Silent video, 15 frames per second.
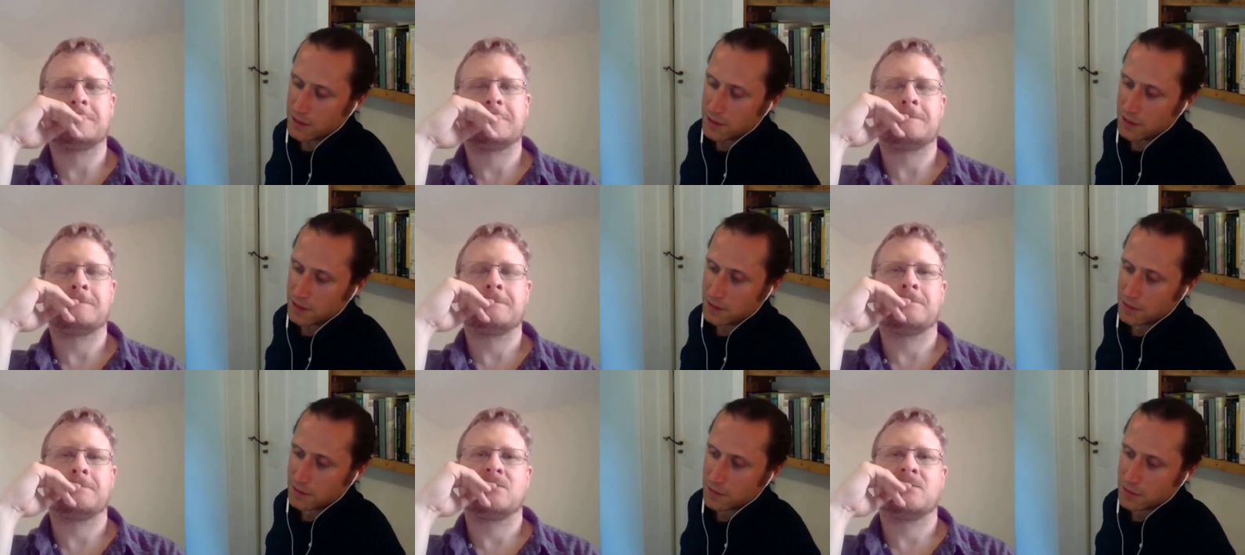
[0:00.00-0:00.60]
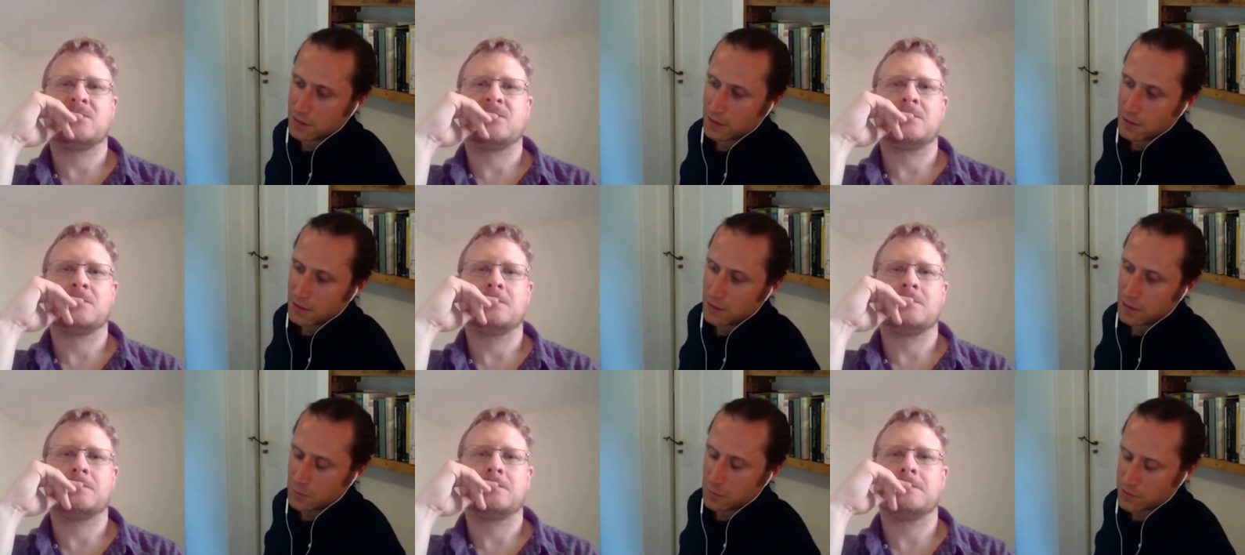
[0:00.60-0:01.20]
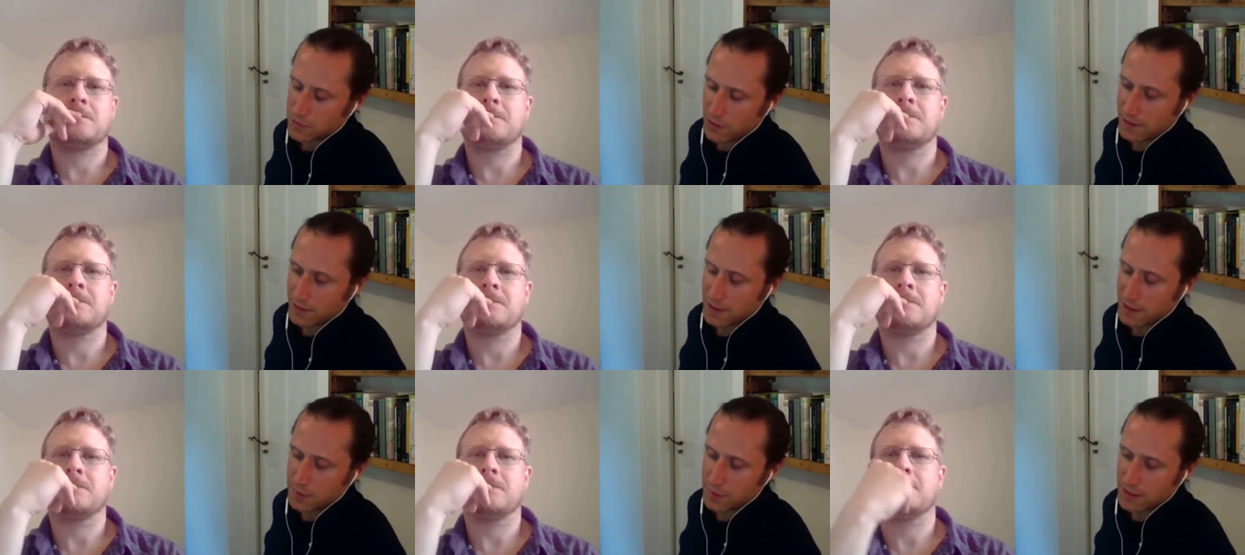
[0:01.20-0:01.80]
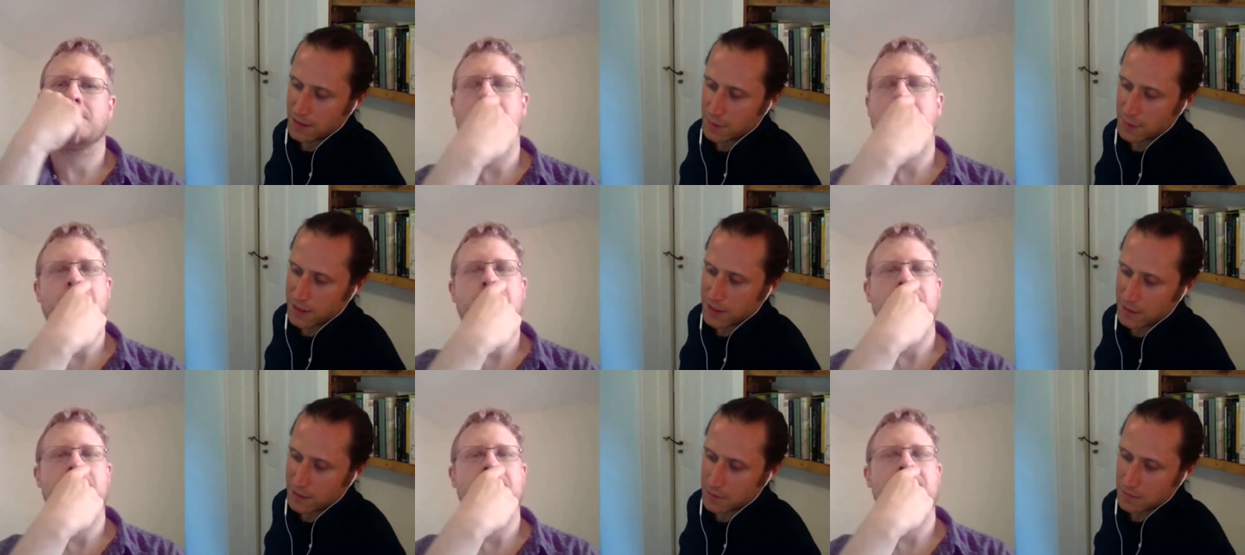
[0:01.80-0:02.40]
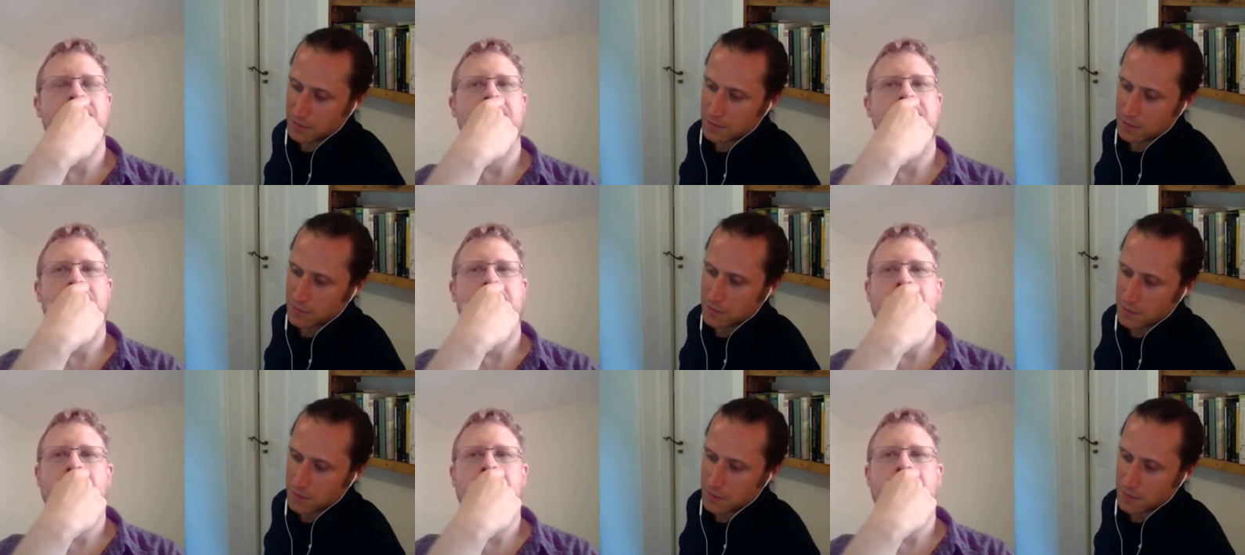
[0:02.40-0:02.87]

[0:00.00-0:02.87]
Speaker 1: we were talking a bit about